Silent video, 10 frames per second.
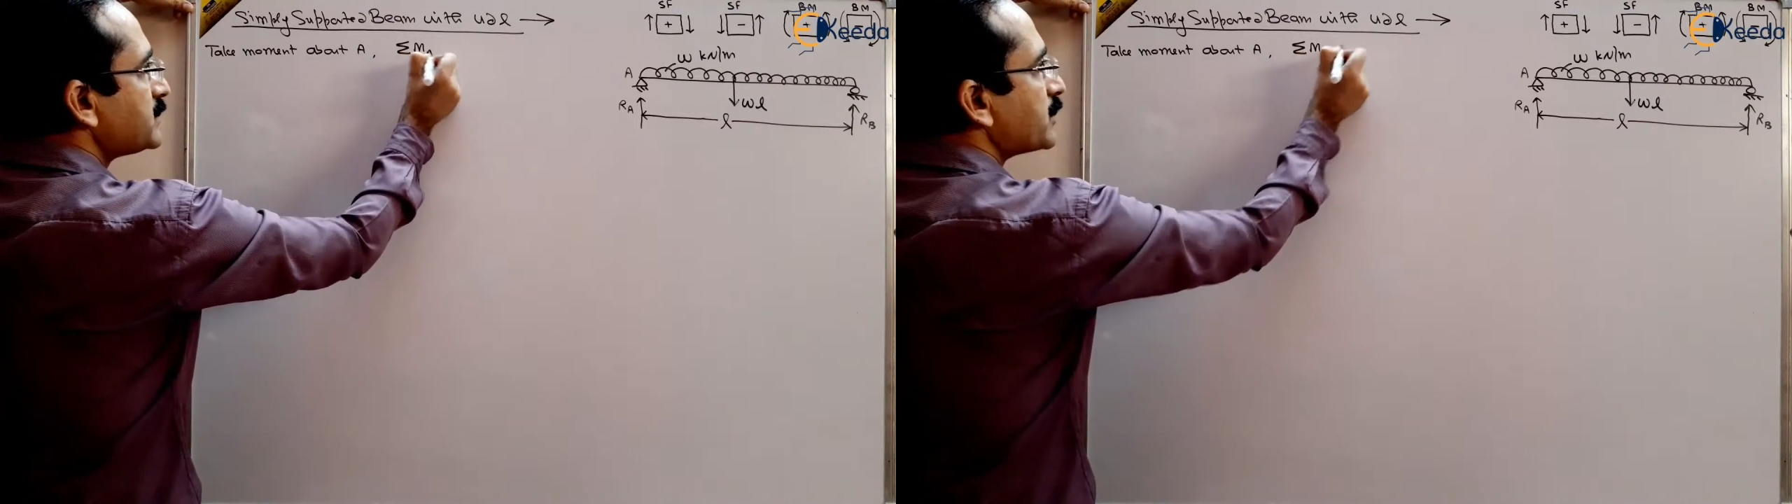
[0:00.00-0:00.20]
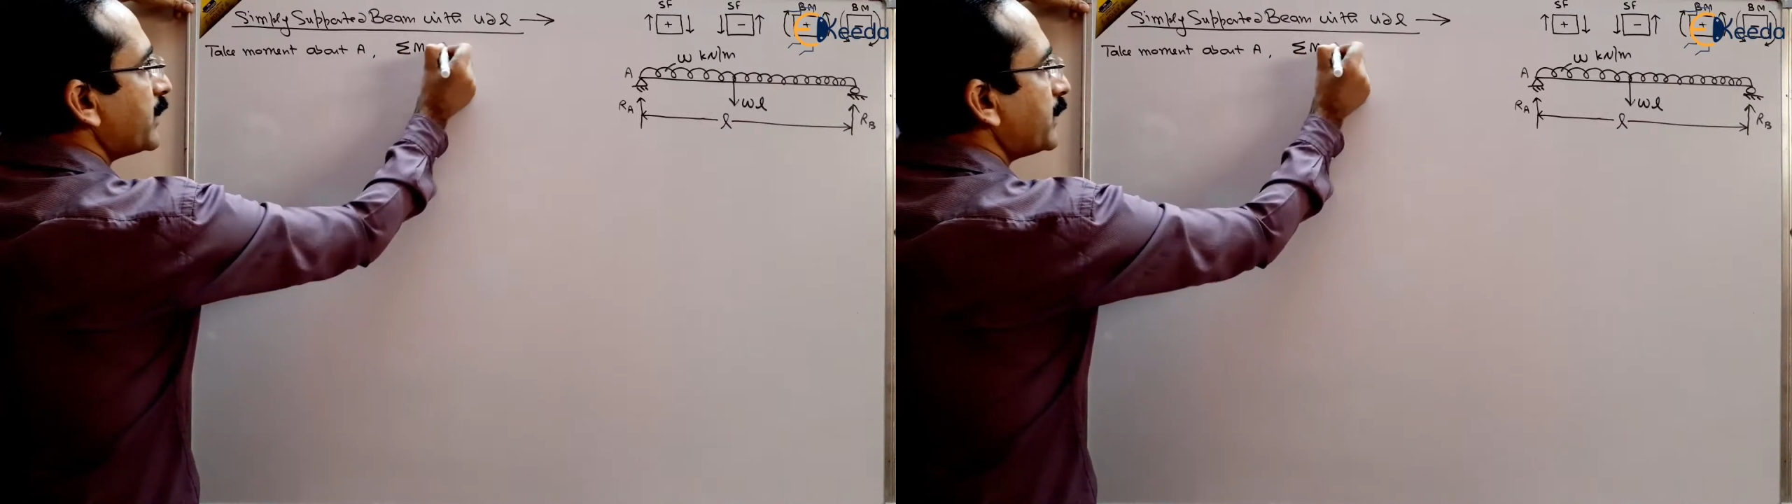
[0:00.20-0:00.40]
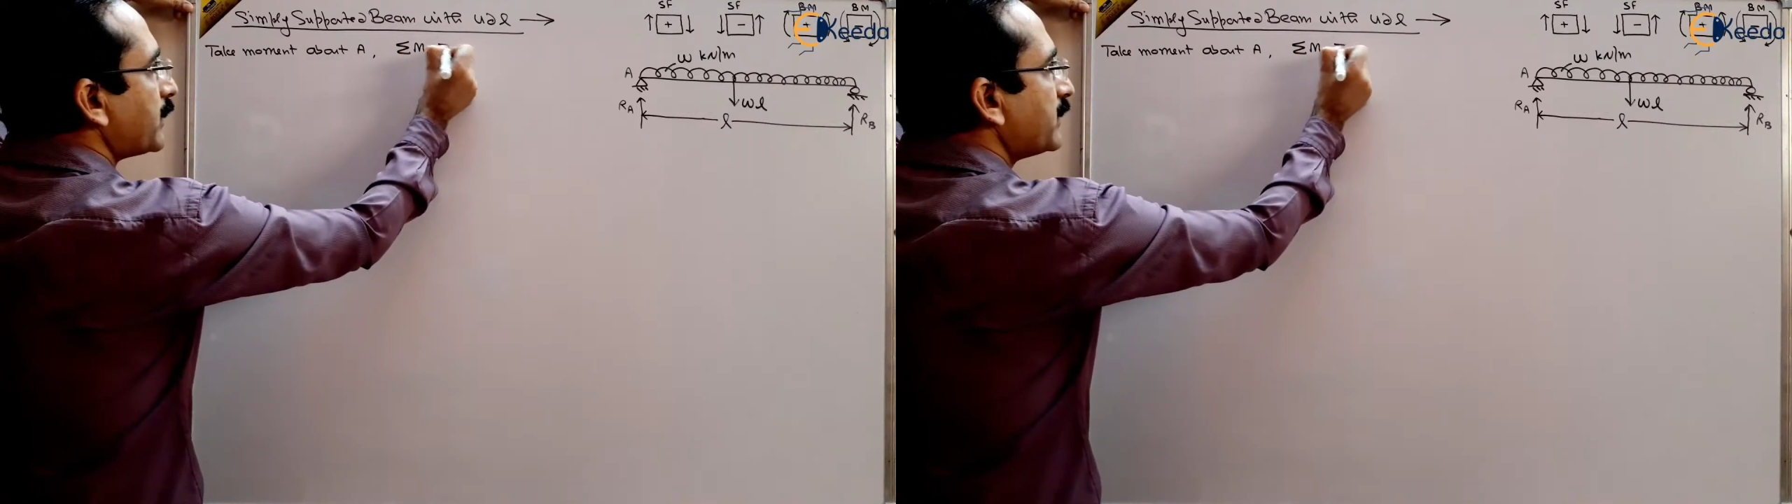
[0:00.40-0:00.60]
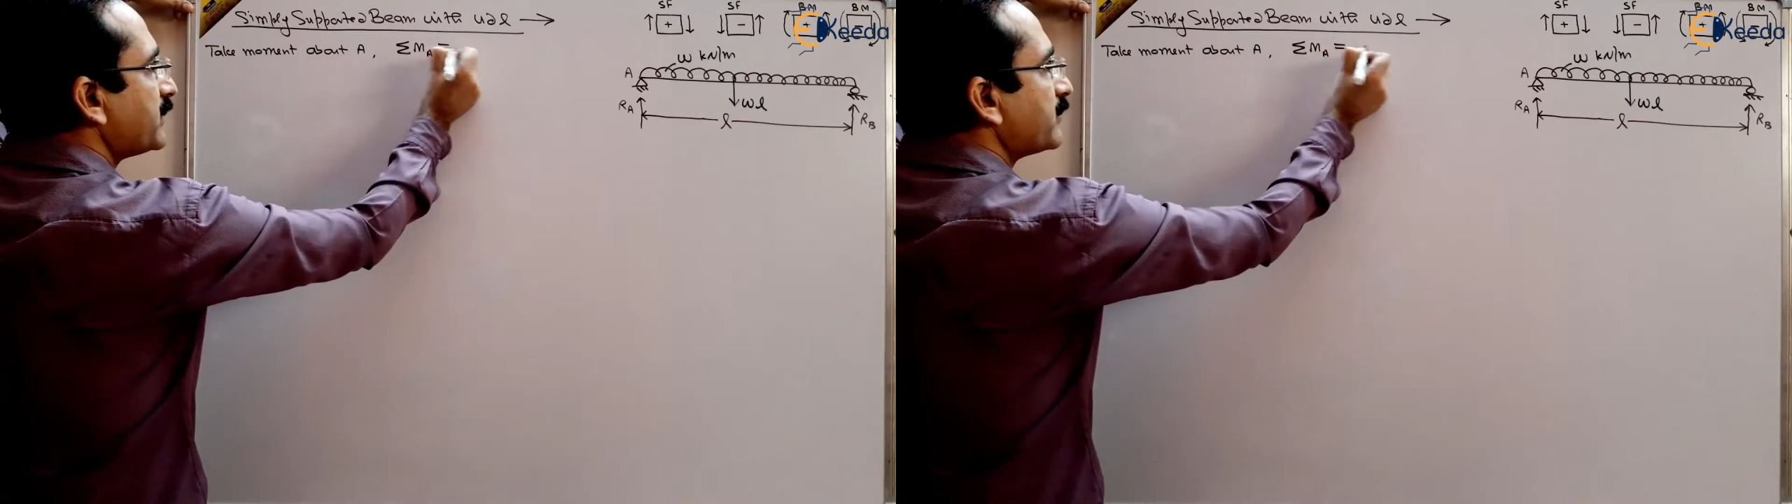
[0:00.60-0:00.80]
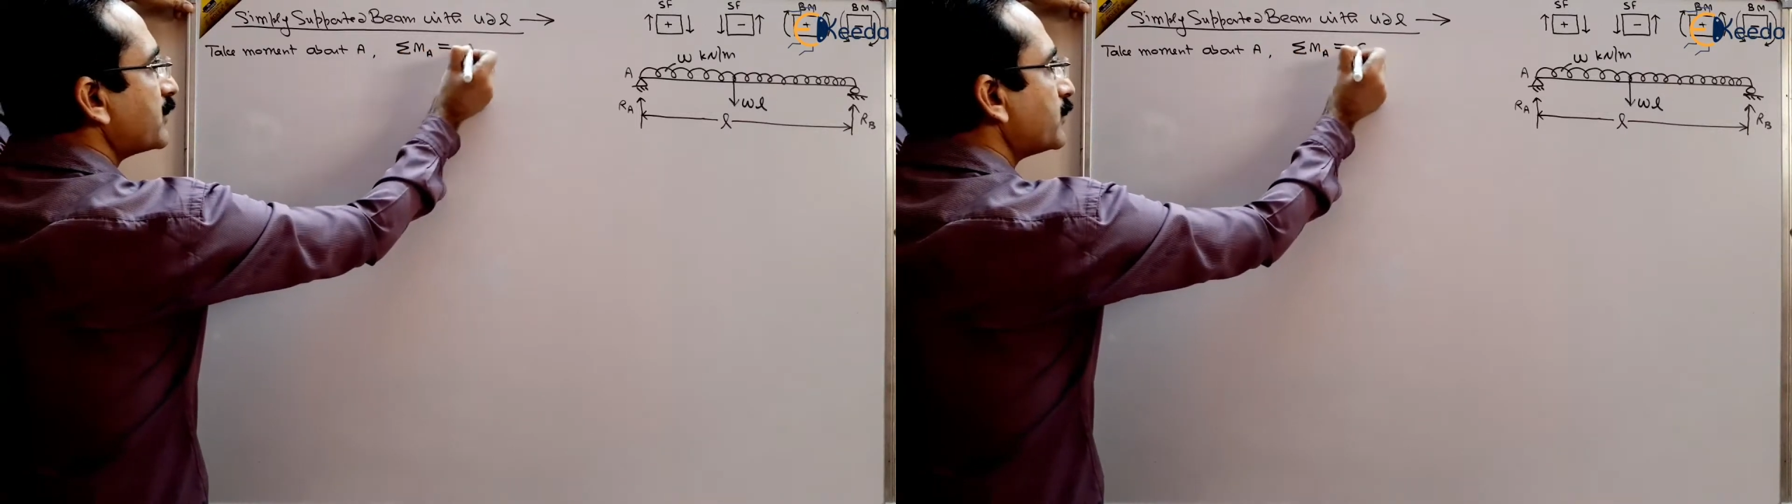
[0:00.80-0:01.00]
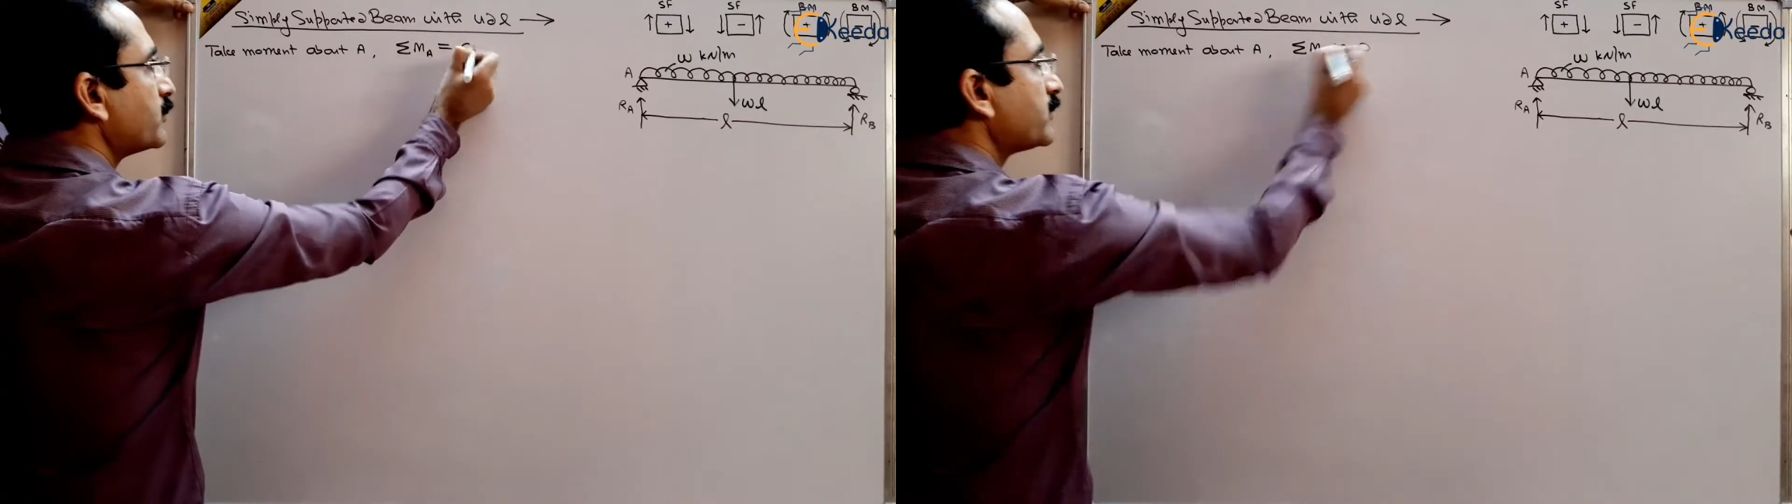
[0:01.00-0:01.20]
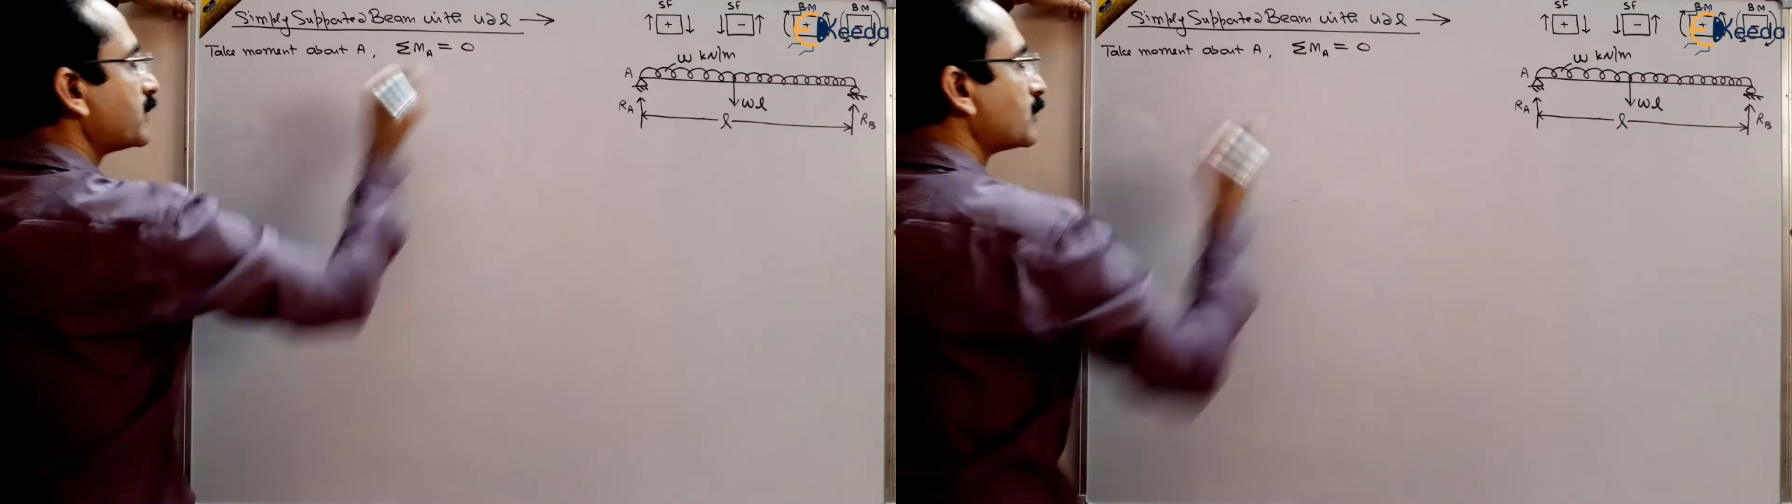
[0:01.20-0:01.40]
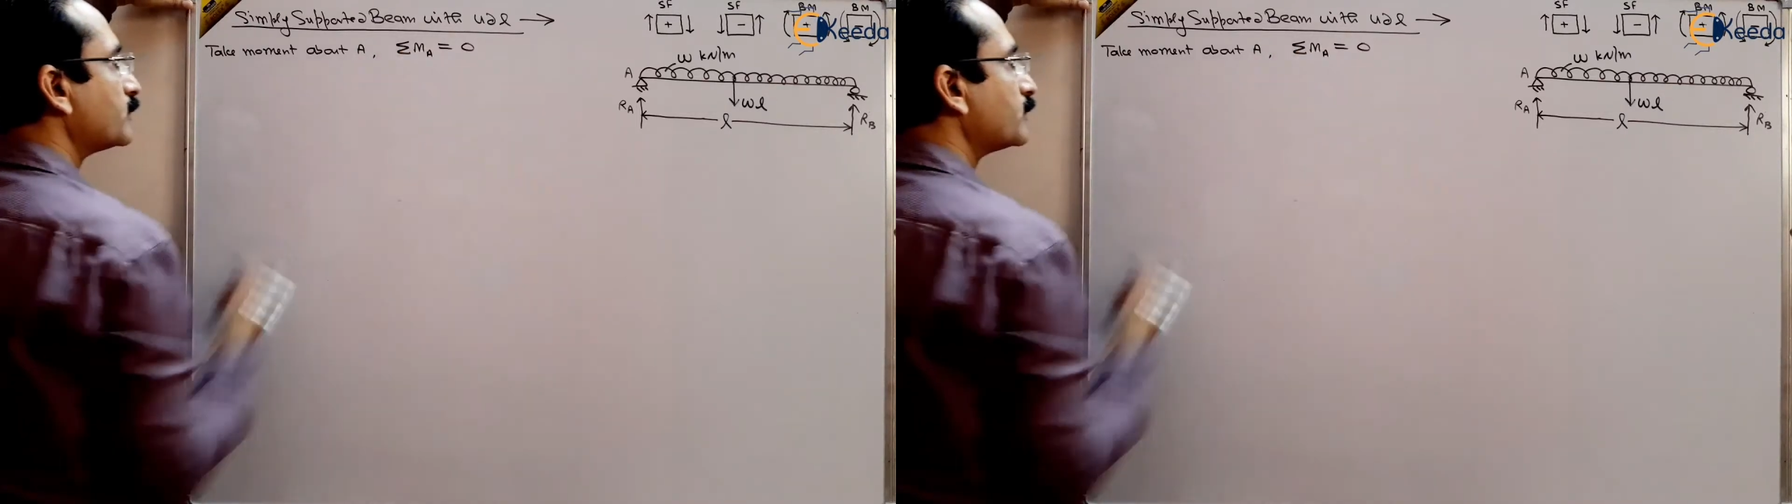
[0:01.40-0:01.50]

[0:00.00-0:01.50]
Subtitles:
joint is equal to 0,